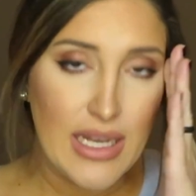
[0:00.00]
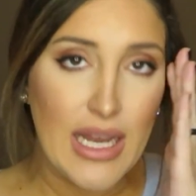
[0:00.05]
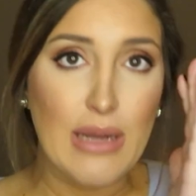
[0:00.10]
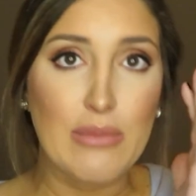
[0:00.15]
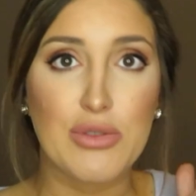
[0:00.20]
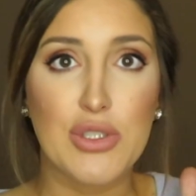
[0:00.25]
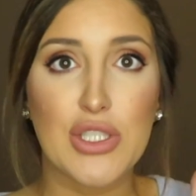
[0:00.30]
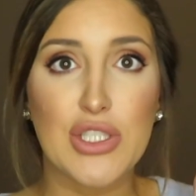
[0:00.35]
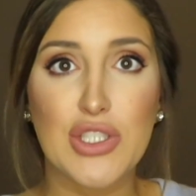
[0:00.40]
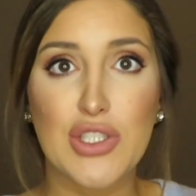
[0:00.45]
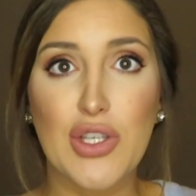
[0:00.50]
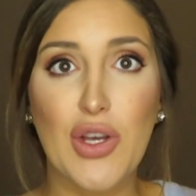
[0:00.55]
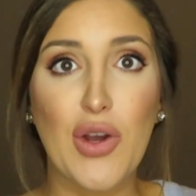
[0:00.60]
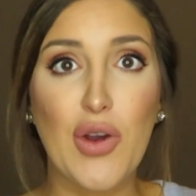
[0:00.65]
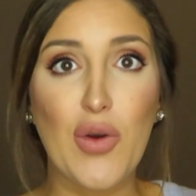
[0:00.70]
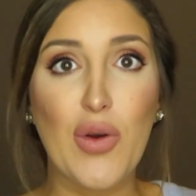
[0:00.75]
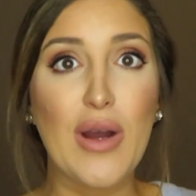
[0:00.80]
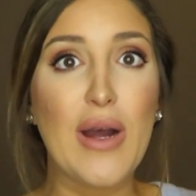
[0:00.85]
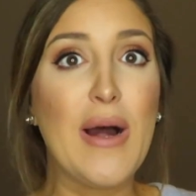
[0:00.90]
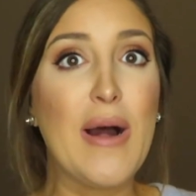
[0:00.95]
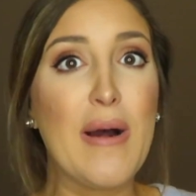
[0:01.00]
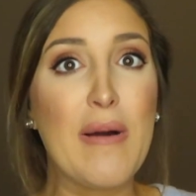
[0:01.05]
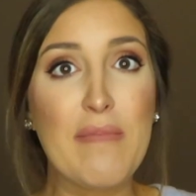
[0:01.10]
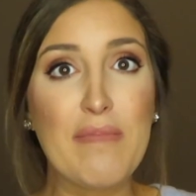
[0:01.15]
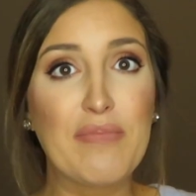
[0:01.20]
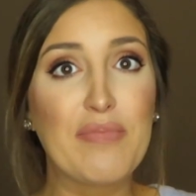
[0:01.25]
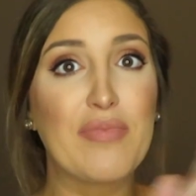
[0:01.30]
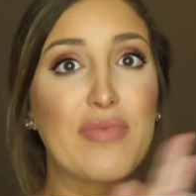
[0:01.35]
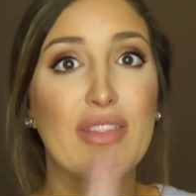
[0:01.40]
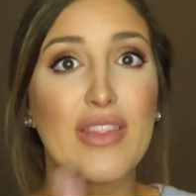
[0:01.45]
I'm just so...
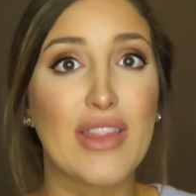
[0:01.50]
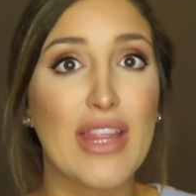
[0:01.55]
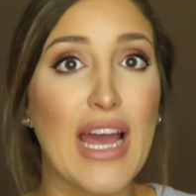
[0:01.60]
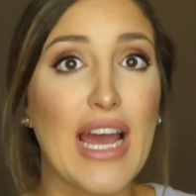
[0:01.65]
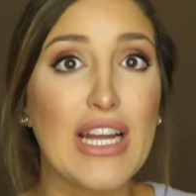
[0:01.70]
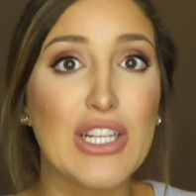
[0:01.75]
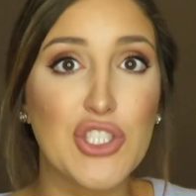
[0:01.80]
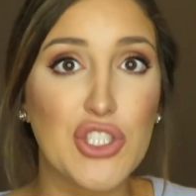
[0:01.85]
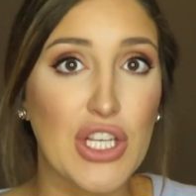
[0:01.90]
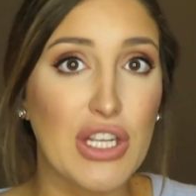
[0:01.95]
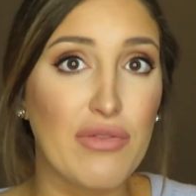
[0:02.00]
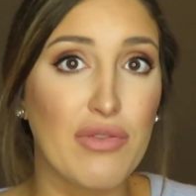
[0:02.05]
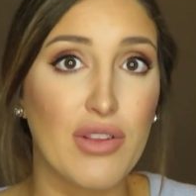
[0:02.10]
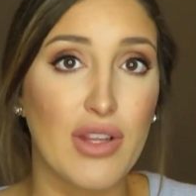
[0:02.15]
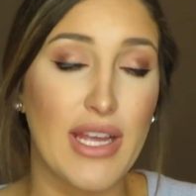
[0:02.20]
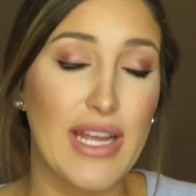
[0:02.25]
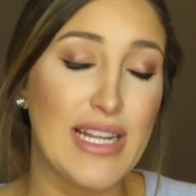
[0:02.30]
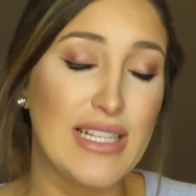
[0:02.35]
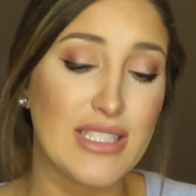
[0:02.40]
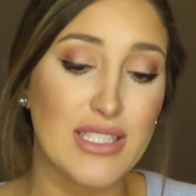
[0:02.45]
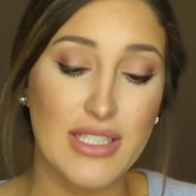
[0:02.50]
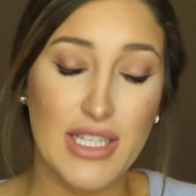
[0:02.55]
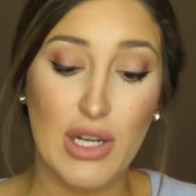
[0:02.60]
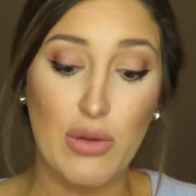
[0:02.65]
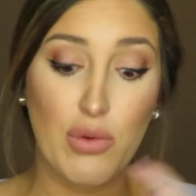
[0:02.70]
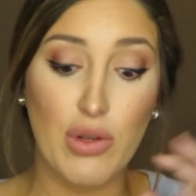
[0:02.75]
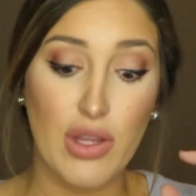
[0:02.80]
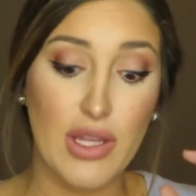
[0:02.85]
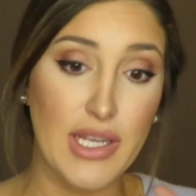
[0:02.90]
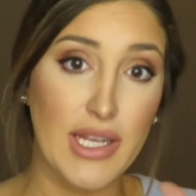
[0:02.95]
That Chick-fil-A
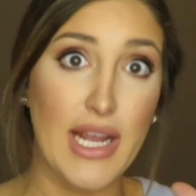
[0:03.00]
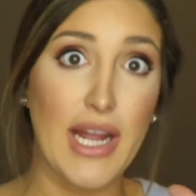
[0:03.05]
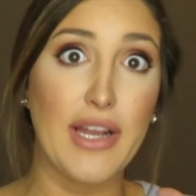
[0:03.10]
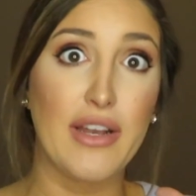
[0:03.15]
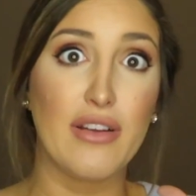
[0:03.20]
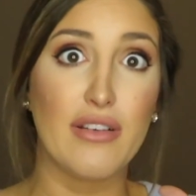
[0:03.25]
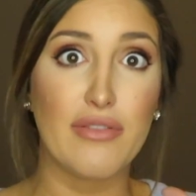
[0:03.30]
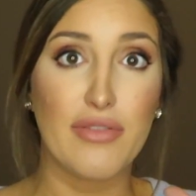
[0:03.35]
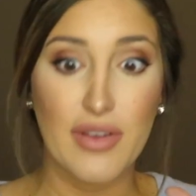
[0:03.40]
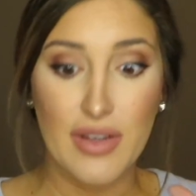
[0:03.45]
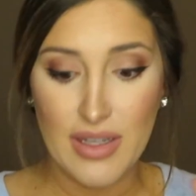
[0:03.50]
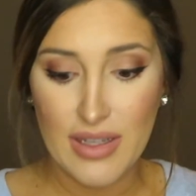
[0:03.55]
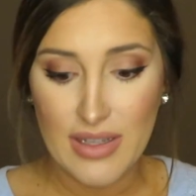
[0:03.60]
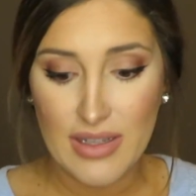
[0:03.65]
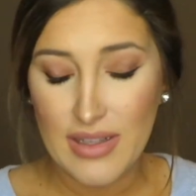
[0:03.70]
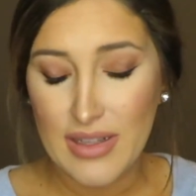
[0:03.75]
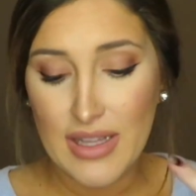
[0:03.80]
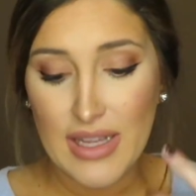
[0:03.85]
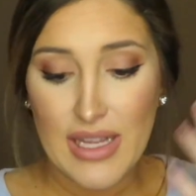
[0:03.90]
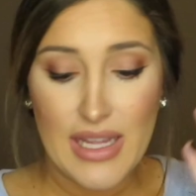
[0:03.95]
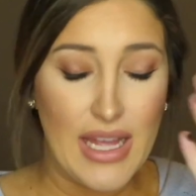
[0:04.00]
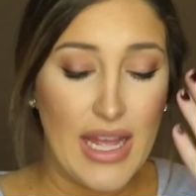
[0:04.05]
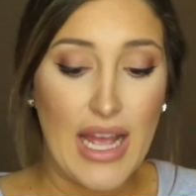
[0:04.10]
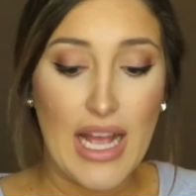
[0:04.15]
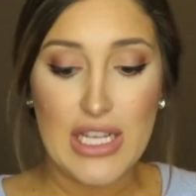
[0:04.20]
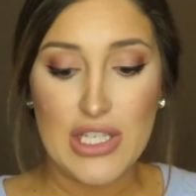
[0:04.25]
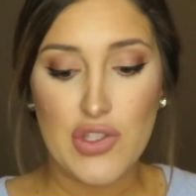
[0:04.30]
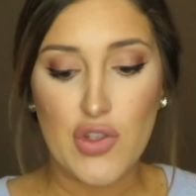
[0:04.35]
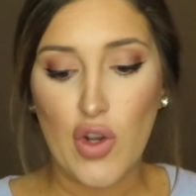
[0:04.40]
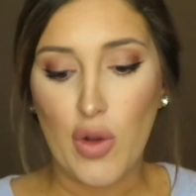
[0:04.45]
incident really kind of
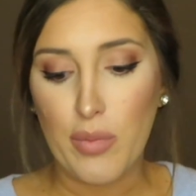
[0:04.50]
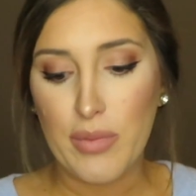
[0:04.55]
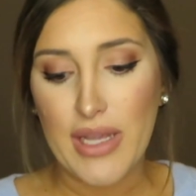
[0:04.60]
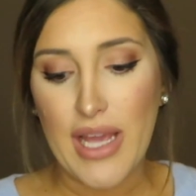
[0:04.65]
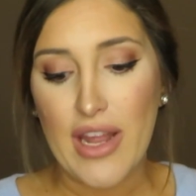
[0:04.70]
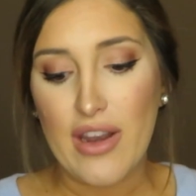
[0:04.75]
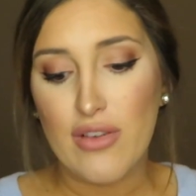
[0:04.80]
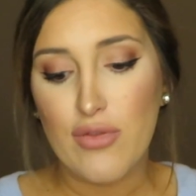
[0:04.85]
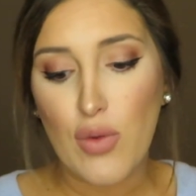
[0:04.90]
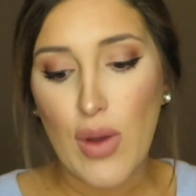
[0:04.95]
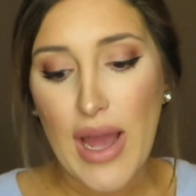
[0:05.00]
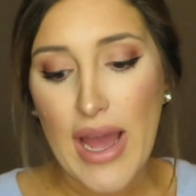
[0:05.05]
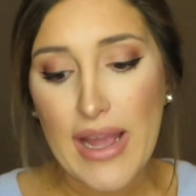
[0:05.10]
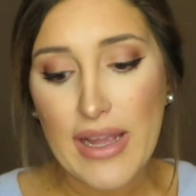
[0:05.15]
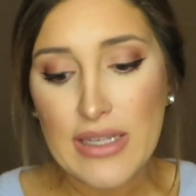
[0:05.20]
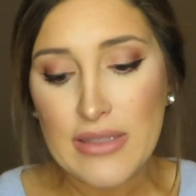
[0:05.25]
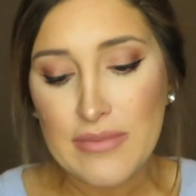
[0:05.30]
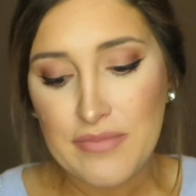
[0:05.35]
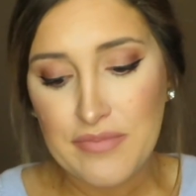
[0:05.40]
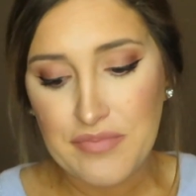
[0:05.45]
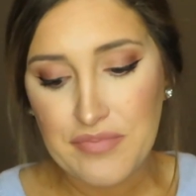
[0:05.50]
has thrown me out of whack.